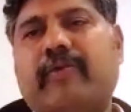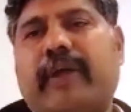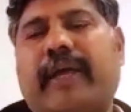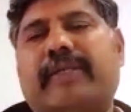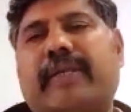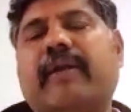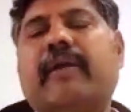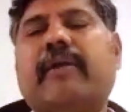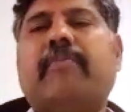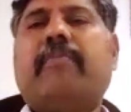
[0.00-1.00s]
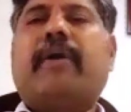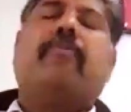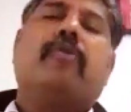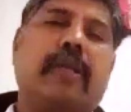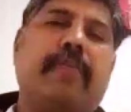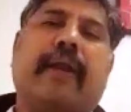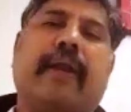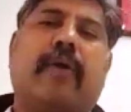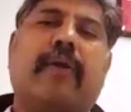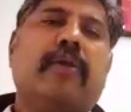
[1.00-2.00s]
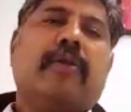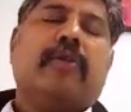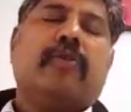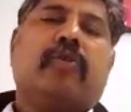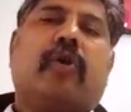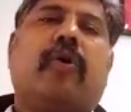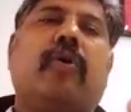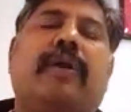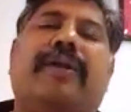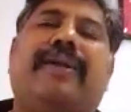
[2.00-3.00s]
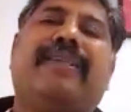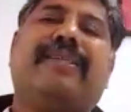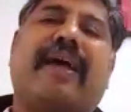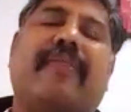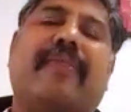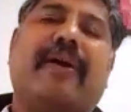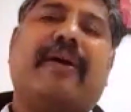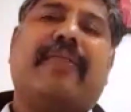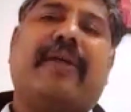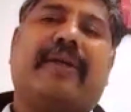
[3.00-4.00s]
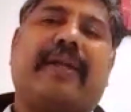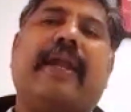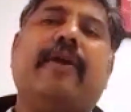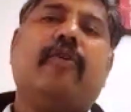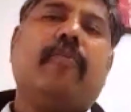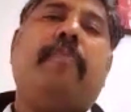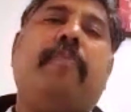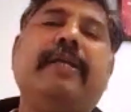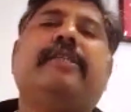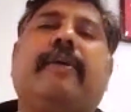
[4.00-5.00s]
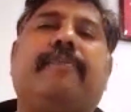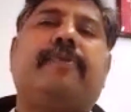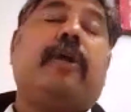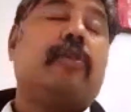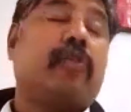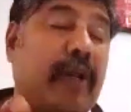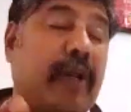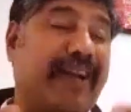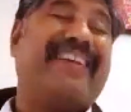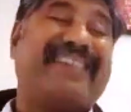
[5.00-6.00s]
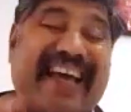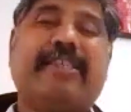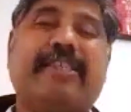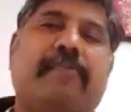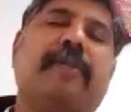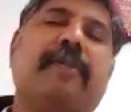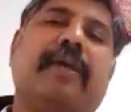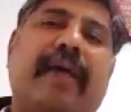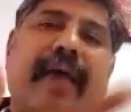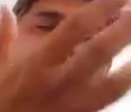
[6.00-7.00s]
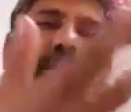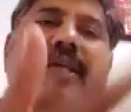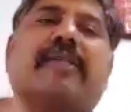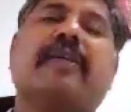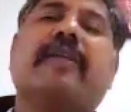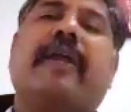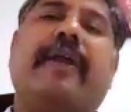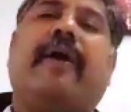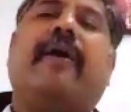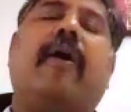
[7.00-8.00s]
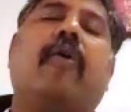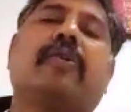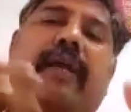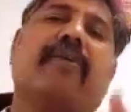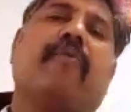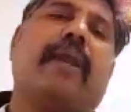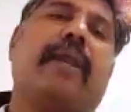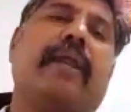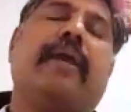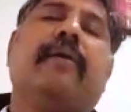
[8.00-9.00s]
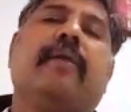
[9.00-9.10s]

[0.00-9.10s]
to an extent, but mostly Bangalore. So the design, the the talent to build chips, uh, sorry, design chips exists in India. Outside of the valley,